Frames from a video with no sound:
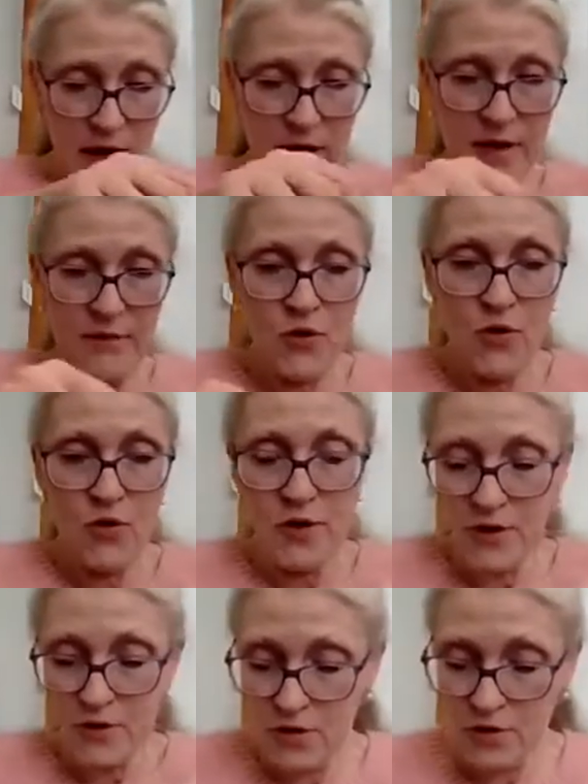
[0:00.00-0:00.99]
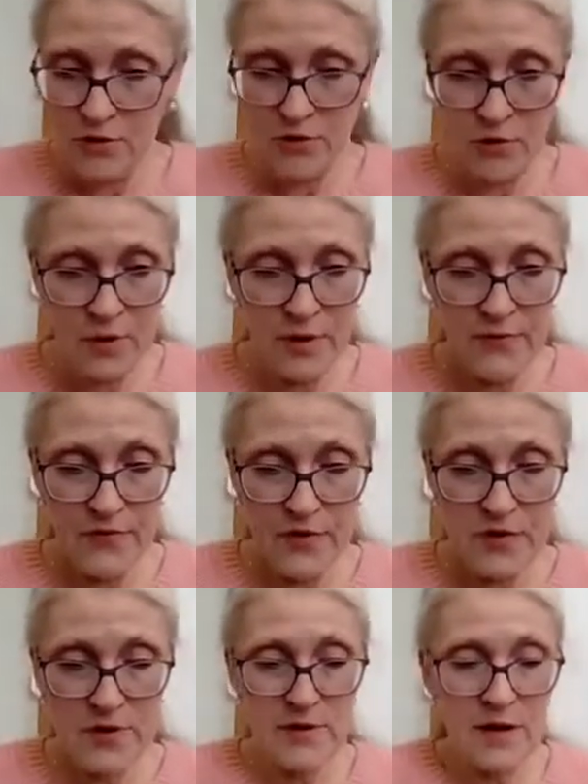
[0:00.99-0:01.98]
I am going to,
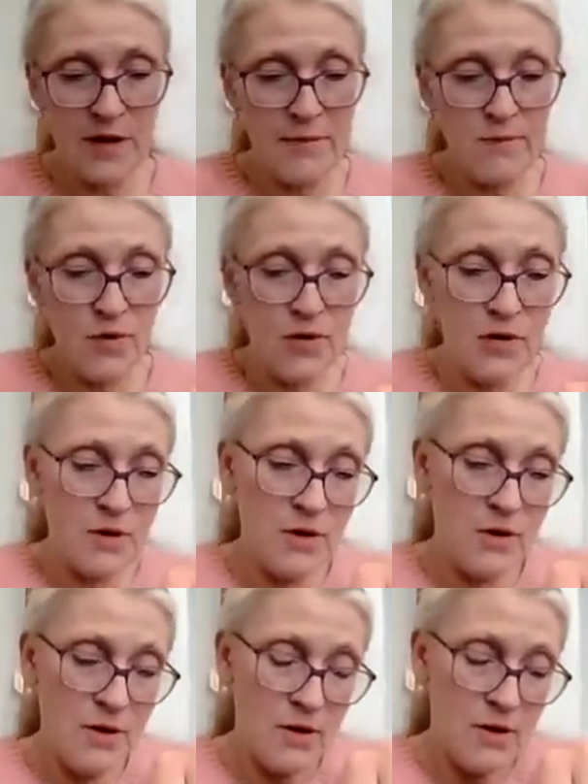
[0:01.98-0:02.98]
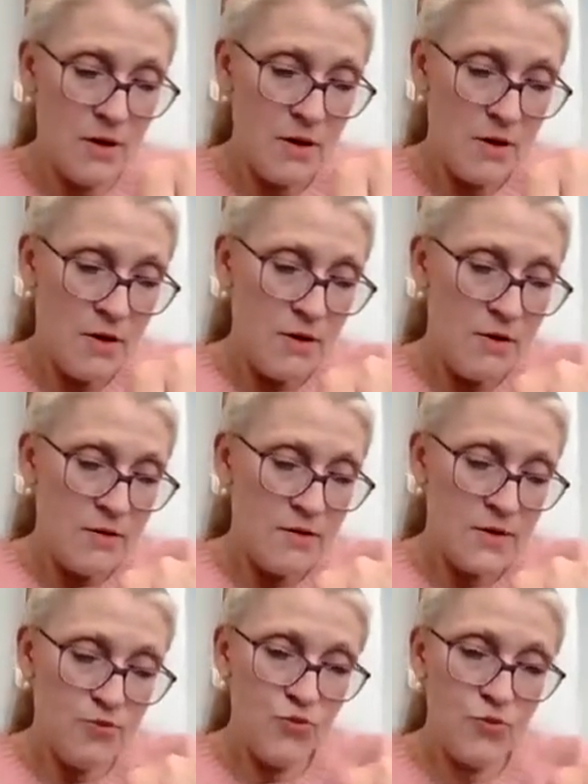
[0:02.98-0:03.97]
this time,
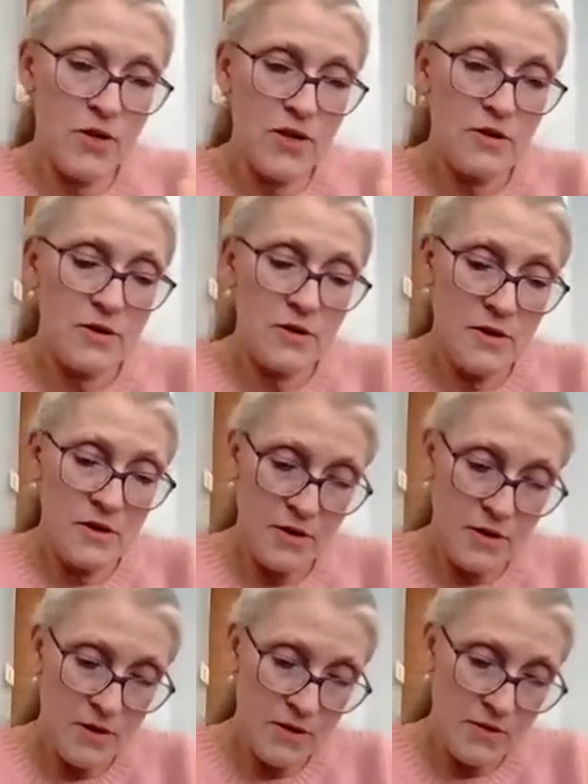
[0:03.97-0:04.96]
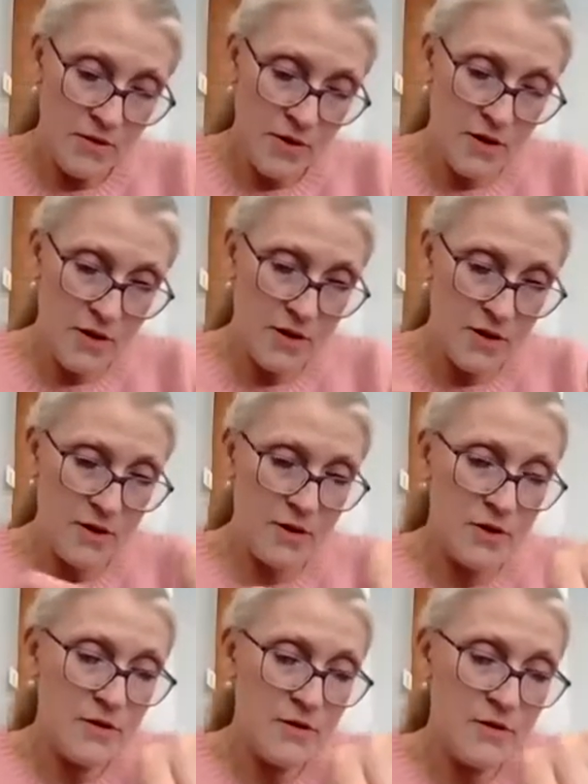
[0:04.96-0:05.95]
spoon it in
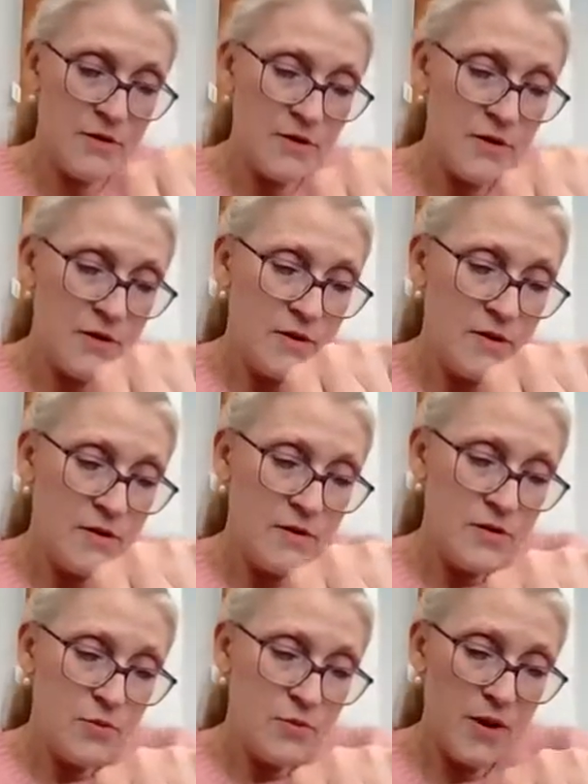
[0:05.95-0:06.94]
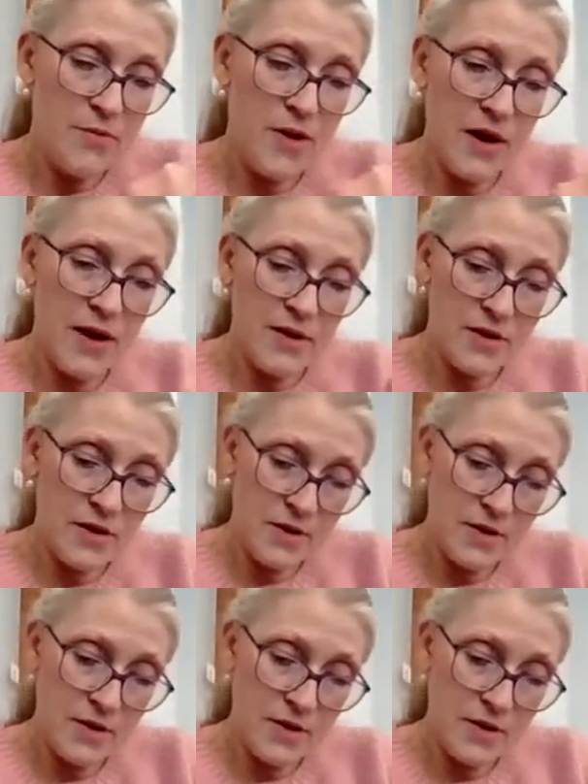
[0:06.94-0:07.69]
my pot.